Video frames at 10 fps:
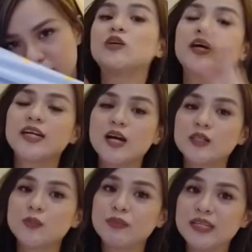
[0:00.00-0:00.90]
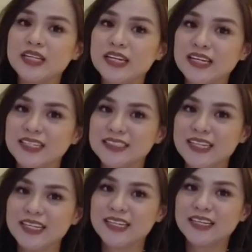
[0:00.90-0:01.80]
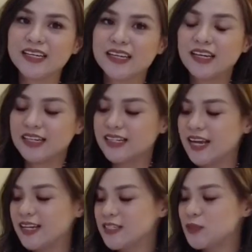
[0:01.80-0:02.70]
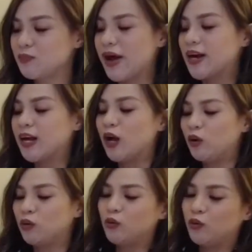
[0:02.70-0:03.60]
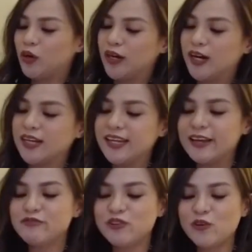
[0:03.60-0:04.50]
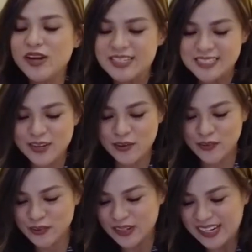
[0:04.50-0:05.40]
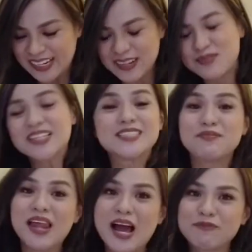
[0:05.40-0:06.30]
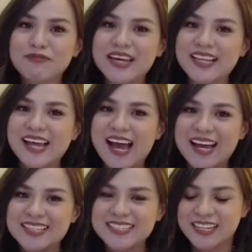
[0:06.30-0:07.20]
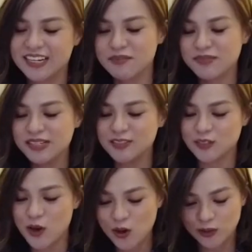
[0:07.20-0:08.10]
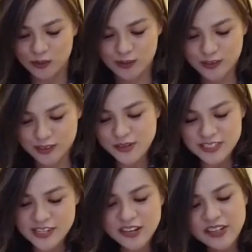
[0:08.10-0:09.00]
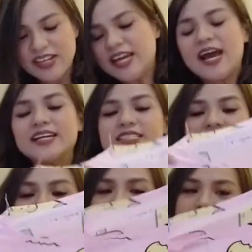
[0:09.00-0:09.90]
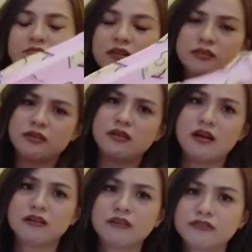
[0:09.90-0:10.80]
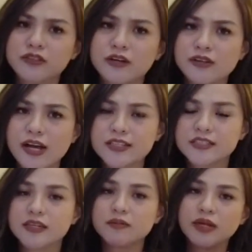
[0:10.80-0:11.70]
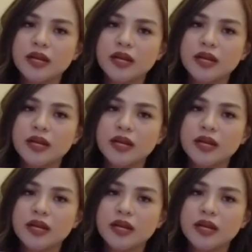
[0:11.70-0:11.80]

Ito, kaya ko ito pinili kasi na-inspire ako or na-influence ako nang naglabas si Blackpink ng ice cream na song. So, it's not really ice cream kasi na-out of stock yung ice cream